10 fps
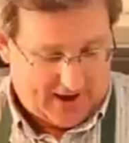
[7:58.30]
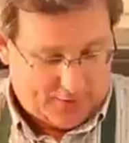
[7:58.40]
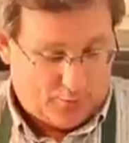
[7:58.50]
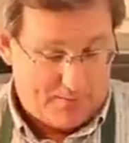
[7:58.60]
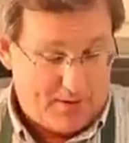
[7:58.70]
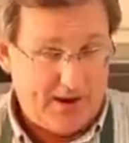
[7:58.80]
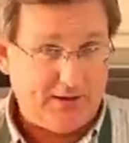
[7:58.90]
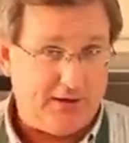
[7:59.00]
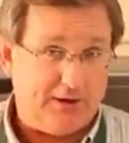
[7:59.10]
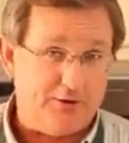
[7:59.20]

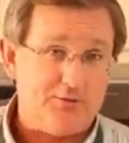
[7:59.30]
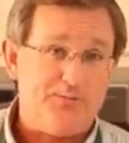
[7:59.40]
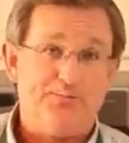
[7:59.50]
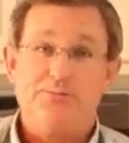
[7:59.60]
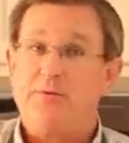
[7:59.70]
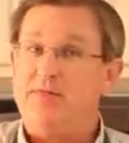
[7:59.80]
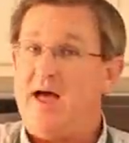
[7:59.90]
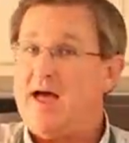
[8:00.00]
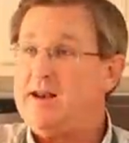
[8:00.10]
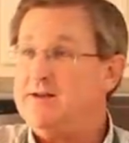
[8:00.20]
reminding you
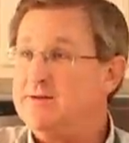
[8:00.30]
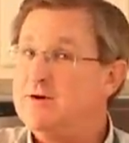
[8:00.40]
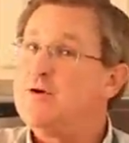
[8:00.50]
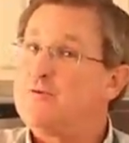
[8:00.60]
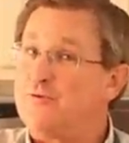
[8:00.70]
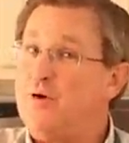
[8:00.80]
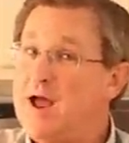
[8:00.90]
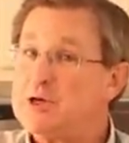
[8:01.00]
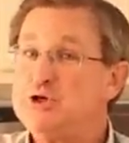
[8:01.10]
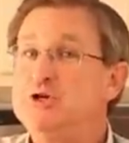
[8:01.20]
that
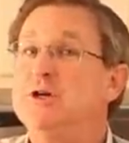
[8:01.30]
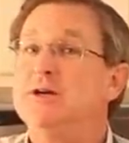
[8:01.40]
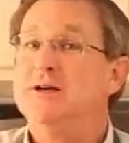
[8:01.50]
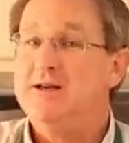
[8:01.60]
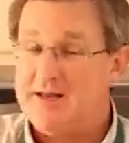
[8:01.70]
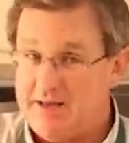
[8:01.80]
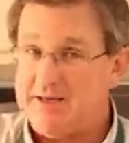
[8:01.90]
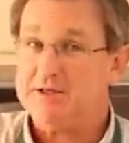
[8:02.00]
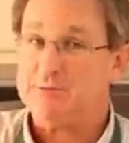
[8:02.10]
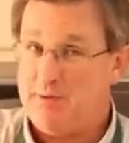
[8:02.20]
fresh
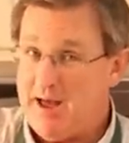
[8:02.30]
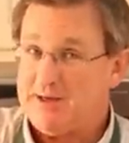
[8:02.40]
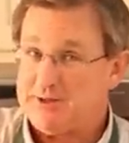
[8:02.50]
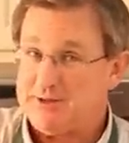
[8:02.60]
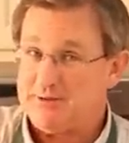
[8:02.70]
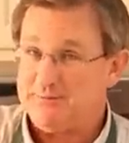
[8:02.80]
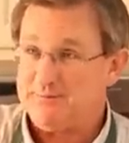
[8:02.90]
is best.